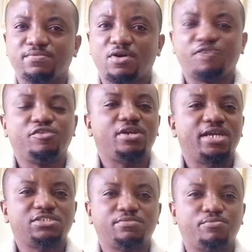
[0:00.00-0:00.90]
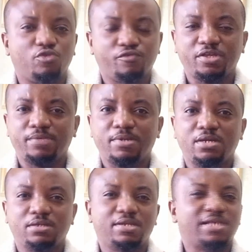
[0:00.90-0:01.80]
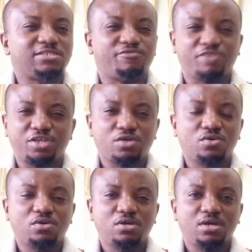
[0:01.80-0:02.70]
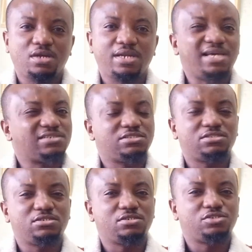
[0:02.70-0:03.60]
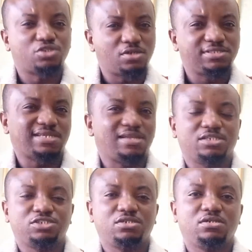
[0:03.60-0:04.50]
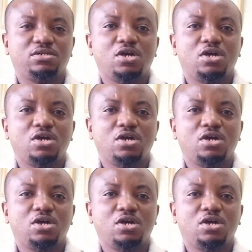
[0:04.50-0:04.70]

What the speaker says: of your next movie, next video, next song selection?